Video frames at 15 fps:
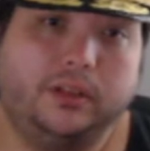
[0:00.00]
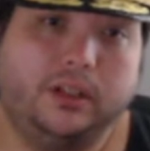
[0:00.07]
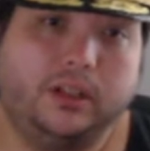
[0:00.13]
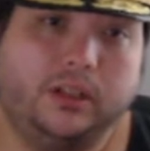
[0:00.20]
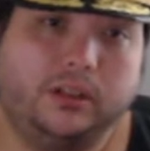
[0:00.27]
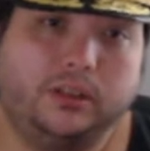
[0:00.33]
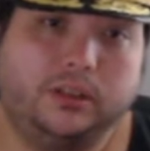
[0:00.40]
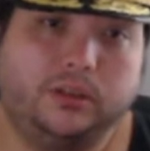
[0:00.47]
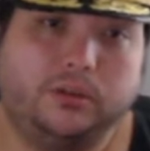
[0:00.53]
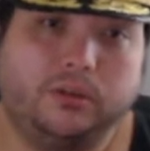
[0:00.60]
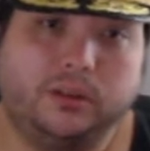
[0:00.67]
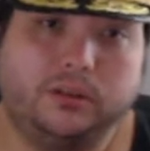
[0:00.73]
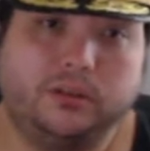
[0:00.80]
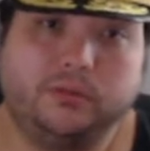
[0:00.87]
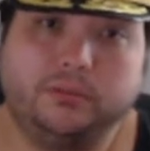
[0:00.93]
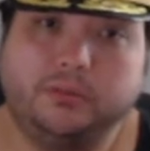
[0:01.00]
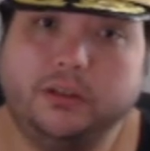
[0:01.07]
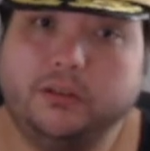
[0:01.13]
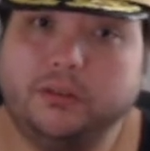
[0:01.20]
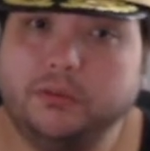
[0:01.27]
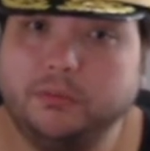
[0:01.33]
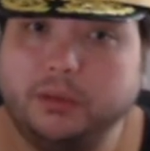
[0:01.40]
heard stories from
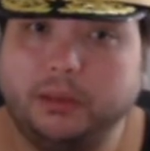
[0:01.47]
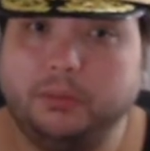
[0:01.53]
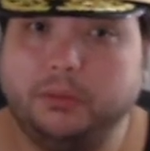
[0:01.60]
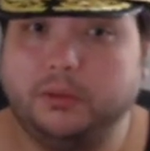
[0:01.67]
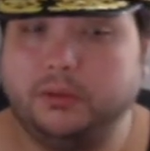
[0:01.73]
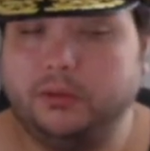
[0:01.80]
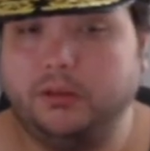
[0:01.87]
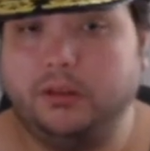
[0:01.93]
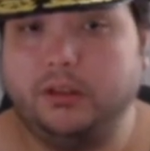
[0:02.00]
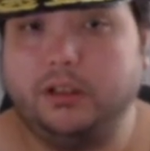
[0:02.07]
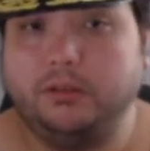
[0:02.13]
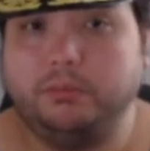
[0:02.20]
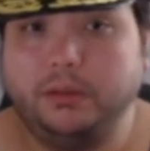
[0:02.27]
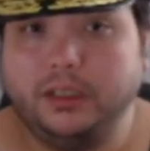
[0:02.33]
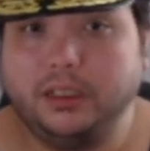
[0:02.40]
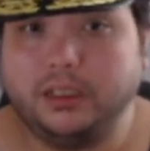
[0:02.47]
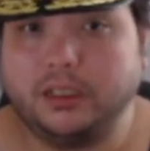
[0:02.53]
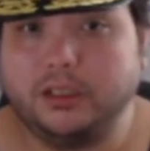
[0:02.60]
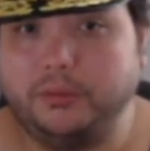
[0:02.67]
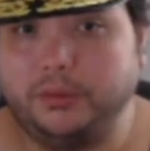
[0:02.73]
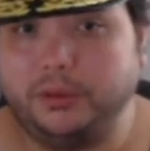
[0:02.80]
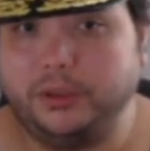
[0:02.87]
different people who have bigger
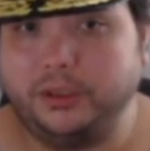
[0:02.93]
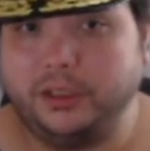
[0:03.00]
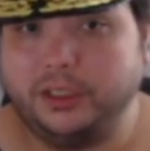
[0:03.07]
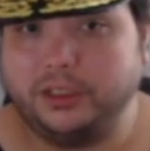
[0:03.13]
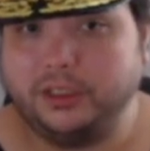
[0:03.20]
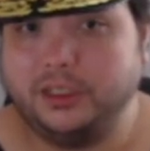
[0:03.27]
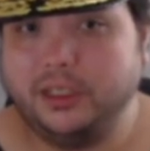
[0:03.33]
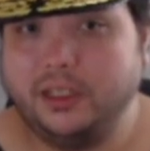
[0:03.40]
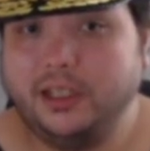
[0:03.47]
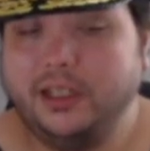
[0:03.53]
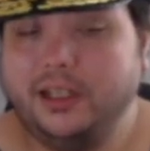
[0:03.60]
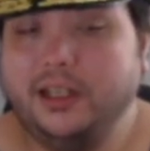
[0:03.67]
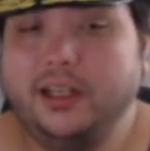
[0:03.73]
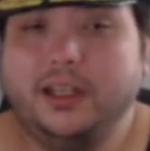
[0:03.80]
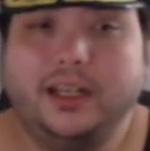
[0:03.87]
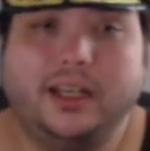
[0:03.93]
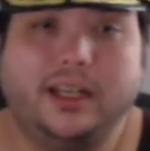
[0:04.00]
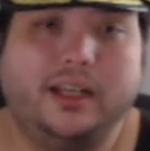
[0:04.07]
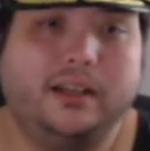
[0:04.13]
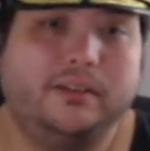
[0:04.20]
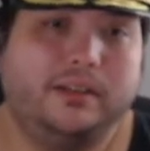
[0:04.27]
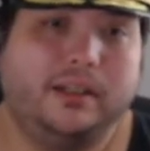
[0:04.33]
communities,
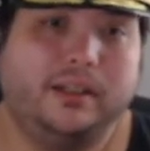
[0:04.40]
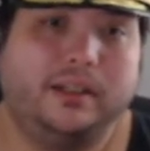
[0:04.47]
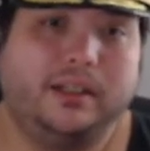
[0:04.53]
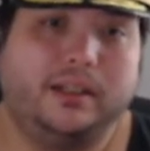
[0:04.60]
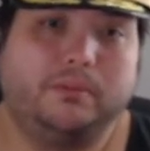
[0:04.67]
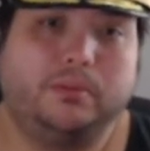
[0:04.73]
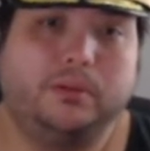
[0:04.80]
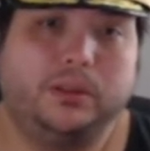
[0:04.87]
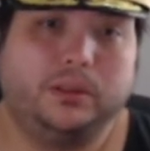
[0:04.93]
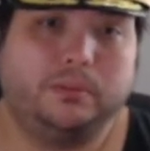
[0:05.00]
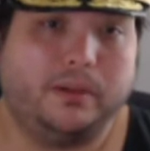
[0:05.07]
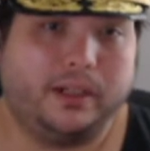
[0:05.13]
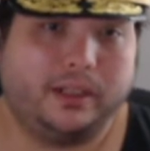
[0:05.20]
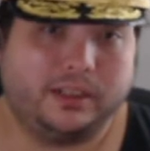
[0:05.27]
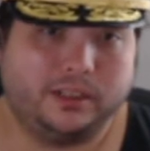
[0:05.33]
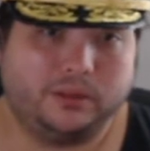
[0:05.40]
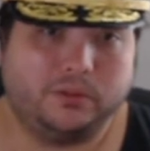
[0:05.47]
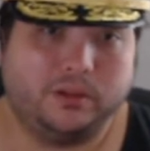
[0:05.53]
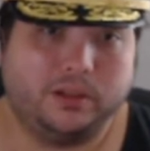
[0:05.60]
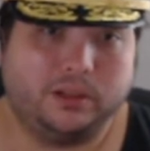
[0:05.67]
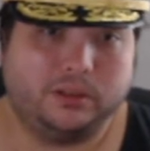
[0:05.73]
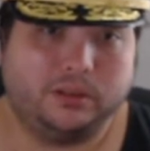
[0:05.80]
and um, they got pushed back as
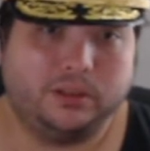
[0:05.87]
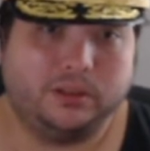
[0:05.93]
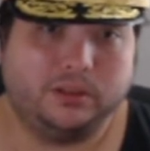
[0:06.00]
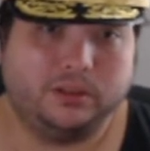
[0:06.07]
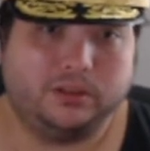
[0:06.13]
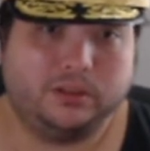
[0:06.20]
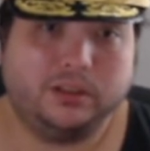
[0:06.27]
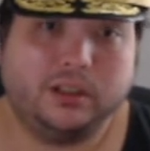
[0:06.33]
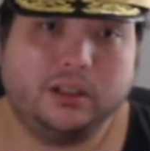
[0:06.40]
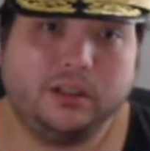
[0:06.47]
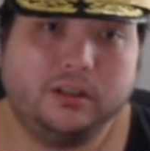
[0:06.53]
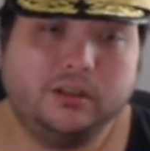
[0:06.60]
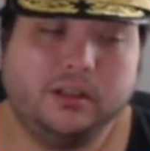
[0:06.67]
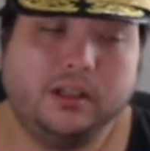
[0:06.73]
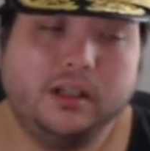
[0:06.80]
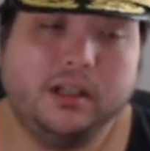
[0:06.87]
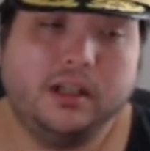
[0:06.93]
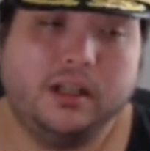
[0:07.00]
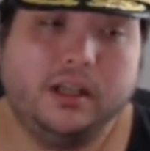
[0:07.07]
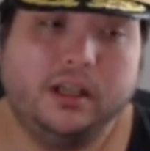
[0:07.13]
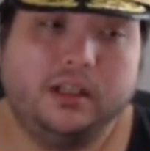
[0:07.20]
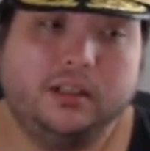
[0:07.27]
well too. So
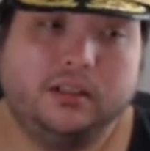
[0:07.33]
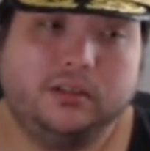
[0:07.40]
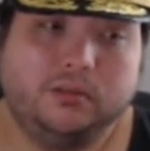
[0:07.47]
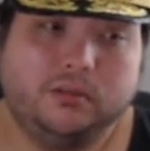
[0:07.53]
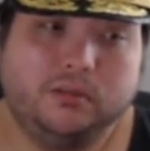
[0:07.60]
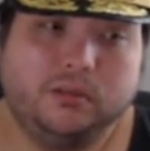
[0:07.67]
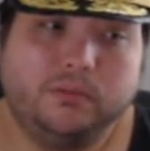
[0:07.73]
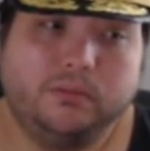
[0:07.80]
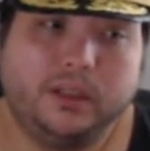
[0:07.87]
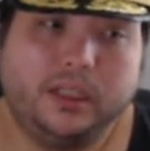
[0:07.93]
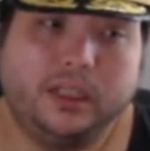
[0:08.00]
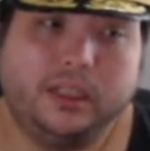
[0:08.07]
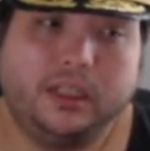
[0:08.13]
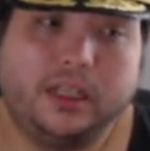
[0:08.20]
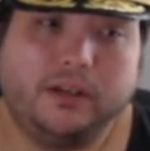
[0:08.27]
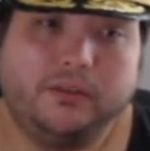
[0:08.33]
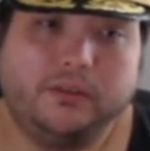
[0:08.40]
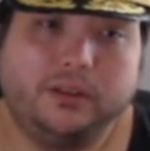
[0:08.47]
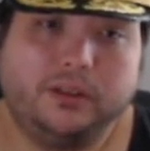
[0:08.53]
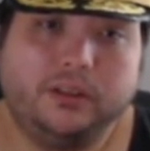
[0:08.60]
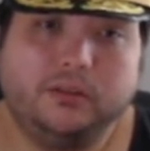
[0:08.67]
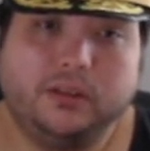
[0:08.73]
me having
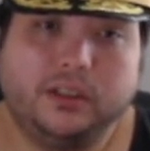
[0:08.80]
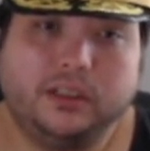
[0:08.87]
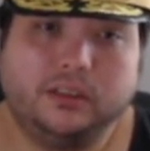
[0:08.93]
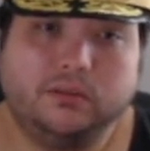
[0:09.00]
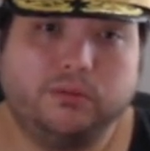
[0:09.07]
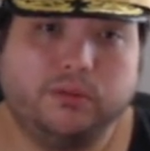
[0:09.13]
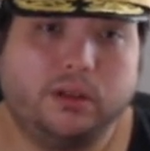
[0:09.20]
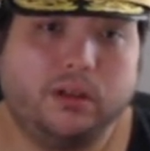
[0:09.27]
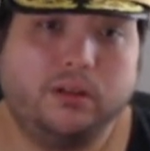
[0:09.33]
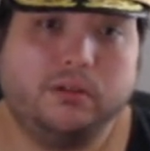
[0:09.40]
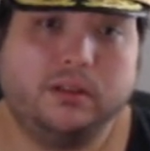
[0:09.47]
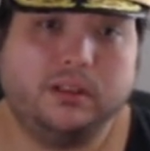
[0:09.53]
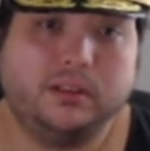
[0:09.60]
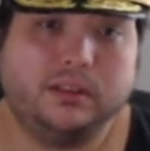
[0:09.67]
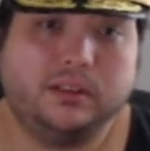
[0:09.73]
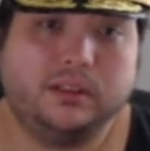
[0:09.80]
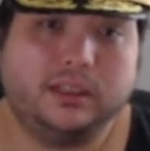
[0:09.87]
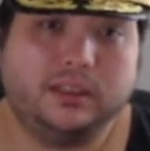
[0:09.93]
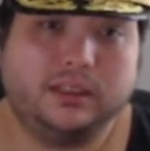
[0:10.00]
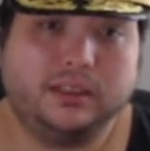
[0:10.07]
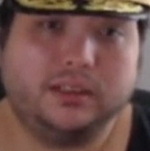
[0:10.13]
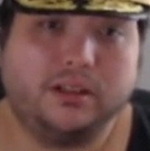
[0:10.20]
2,000 followers
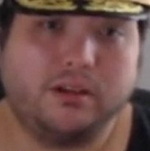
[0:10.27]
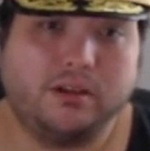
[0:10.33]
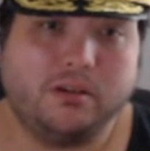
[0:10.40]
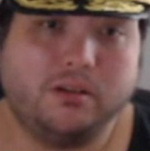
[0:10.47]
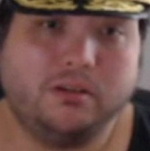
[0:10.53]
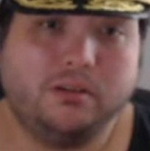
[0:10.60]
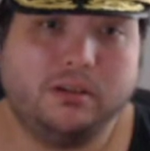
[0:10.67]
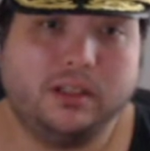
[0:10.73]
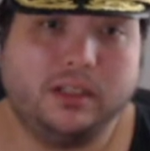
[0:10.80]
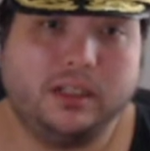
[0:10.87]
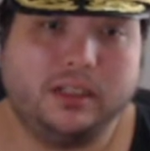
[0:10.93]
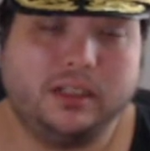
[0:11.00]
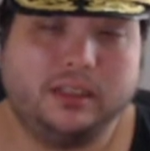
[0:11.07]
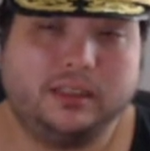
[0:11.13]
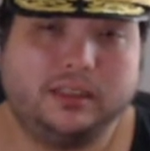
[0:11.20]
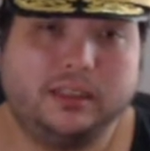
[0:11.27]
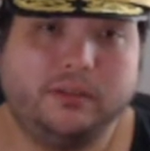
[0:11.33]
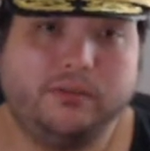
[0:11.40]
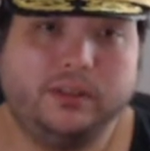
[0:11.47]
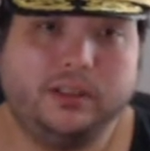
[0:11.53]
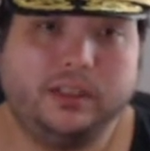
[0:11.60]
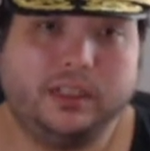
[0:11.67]
as a goal and as
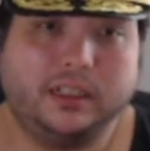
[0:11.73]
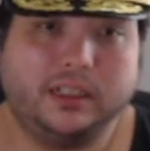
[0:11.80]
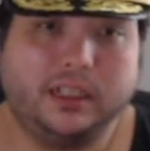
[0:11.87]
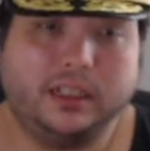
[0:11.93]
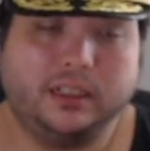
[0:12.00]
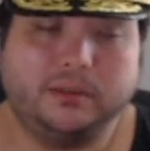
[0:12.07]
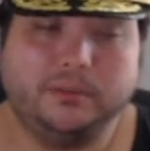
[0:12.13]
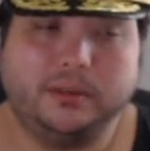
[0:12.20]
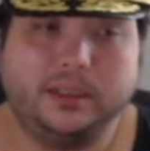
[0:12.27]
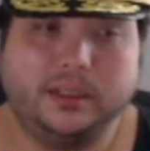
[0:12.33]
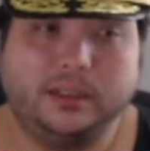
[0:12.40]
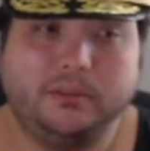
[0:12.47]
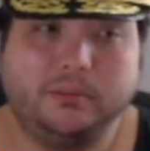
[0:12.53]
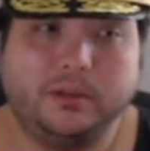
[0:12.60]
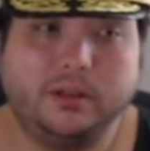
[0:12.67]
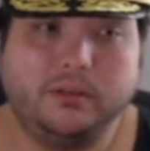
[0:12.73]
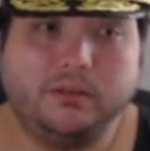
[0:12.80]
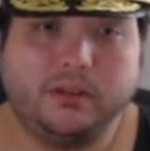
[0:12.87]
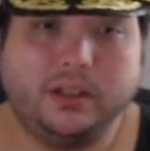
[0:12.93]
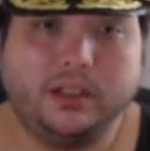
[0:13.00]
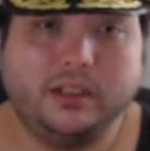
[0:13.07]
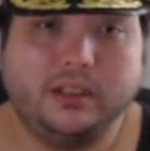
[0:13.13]
something that keeps me
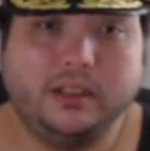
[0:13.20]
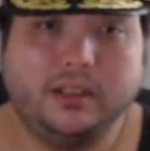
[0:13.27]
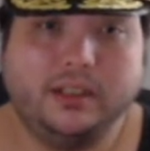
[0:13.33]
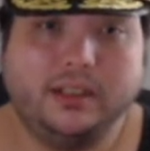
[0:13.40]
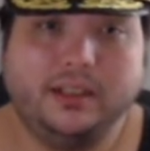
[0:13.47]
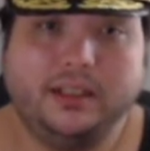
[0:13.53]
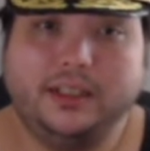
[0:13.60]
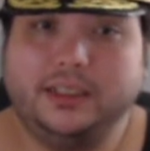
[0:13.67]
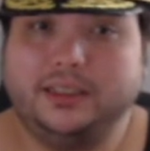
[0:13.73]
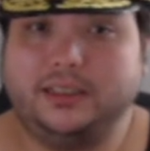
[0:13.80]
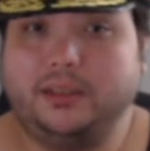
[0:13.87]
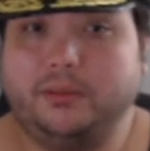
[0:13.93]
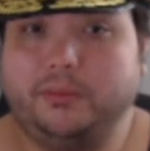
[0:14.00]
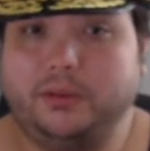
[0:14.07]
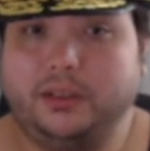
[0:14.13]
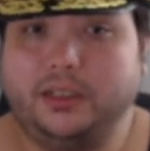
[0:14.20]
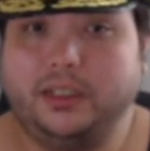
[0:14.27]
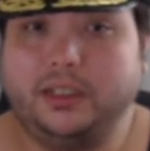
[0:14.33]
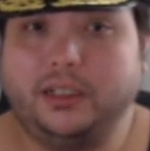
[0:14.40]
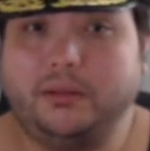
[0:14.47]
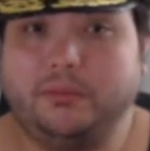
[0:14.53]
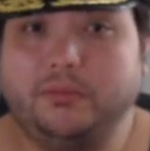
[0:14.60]
motivated is something
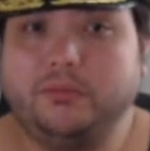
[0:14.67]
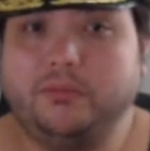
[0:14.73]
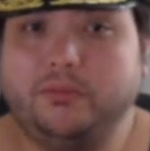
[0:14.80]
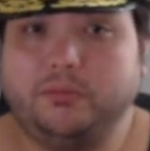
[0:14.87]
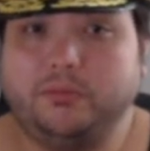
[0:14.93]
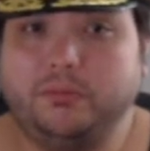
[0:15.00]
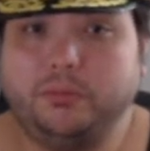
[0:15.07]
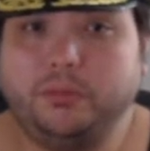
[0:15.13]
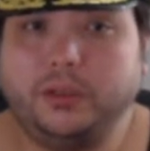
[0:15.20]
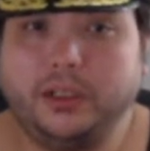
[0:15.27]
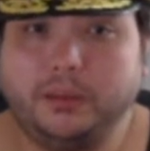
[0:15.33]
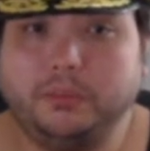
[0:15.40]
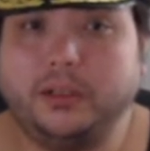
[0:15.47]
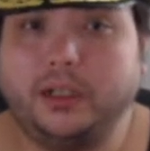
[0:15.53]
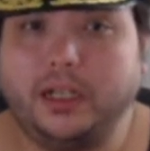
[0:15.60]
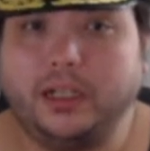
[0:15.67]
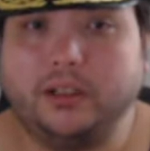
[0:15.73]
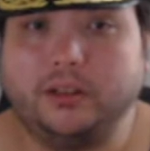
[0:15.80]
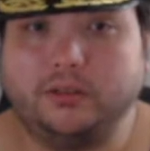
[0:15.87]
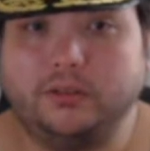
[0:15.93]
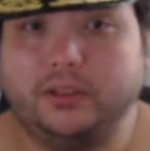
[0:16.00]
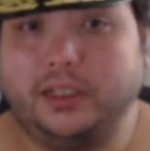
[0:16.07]
that I'm pretty proud
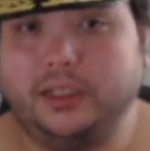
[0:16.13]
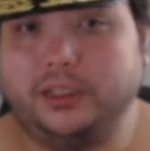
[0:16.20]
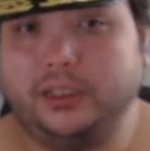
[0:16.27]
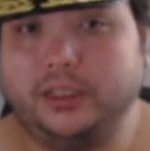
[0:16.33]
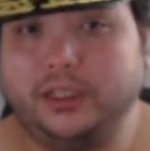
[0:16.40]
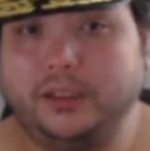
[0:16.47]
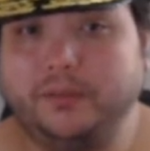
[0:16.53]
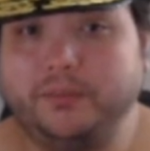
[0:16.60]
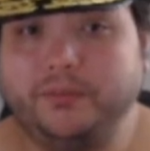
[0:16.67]
of actually.